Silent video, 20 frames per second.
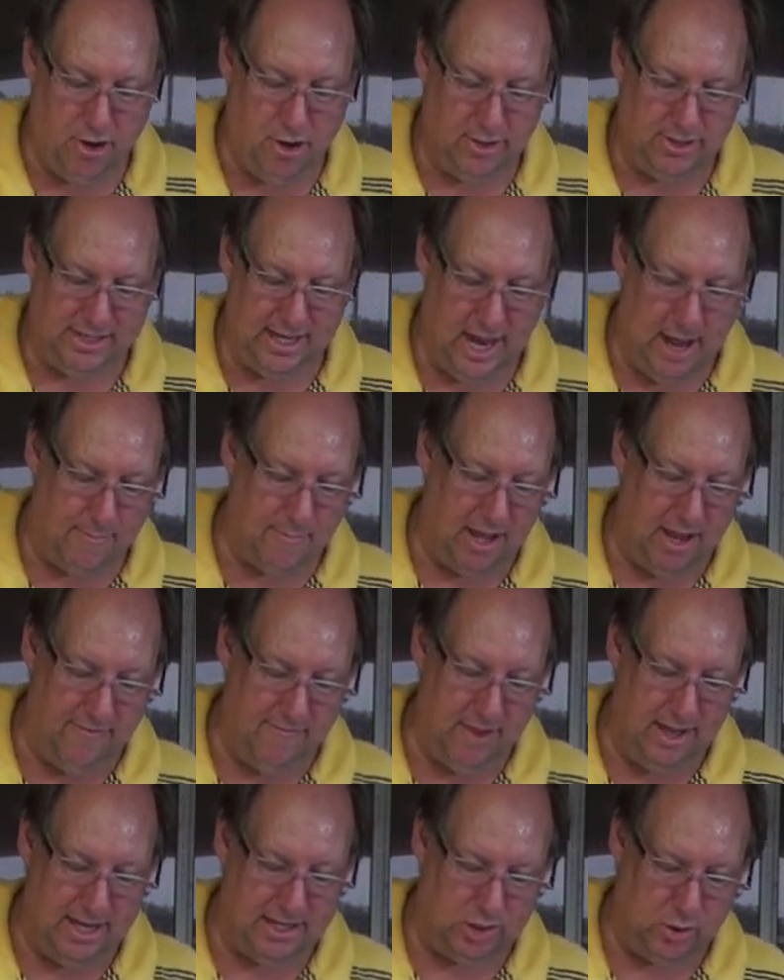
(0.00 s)
you see I'm
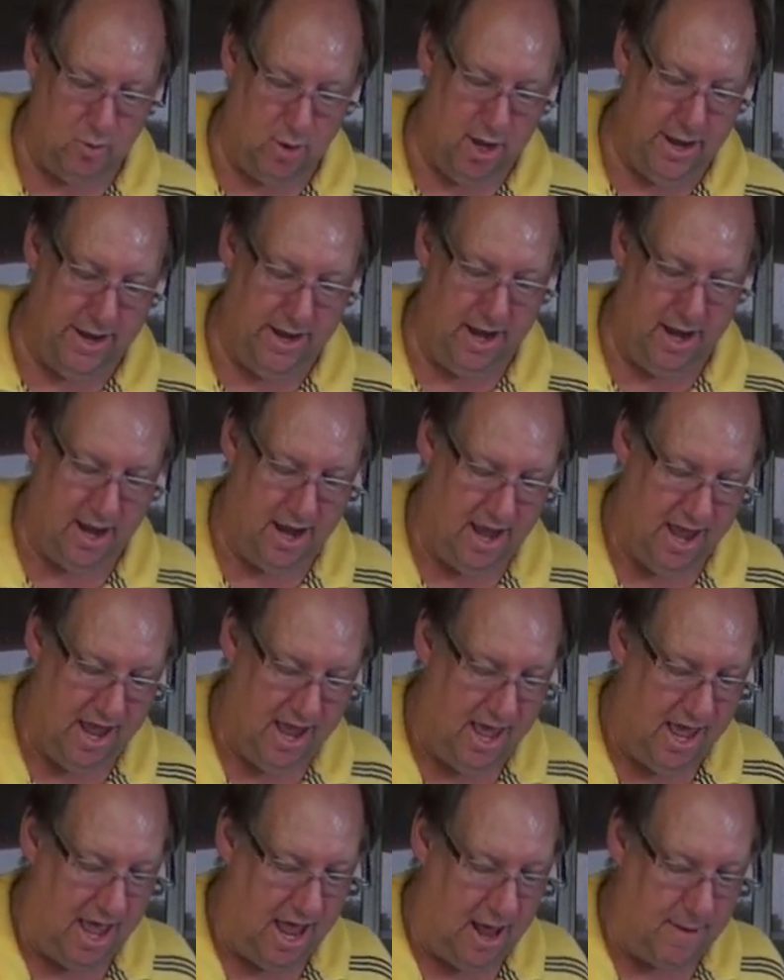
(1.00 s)
leaving this
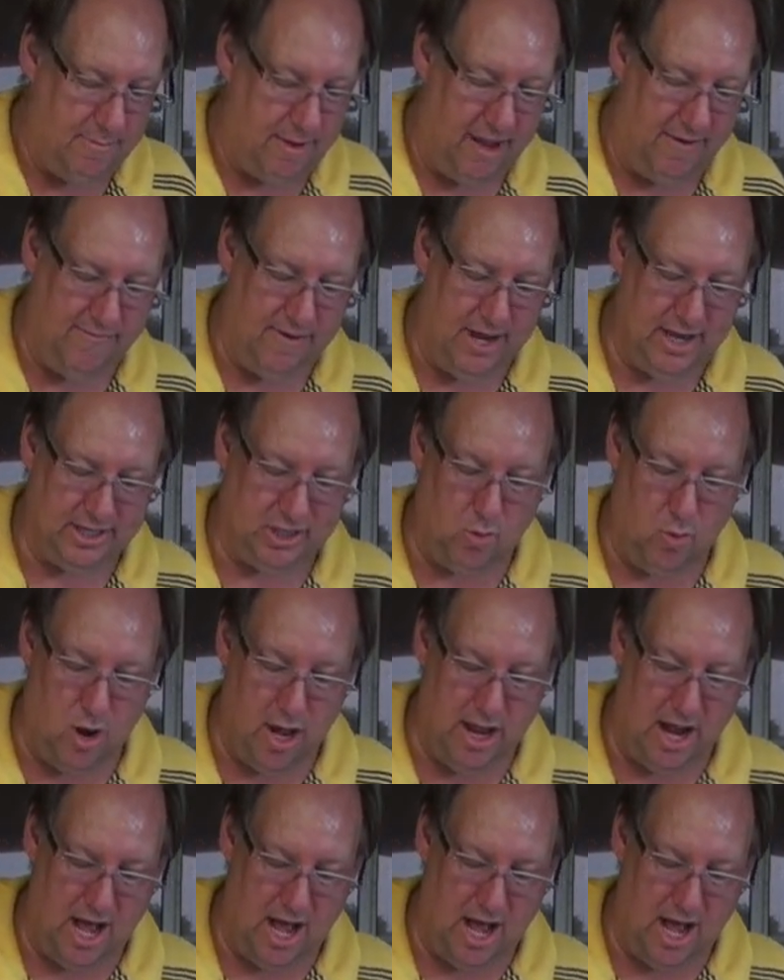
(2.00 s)
one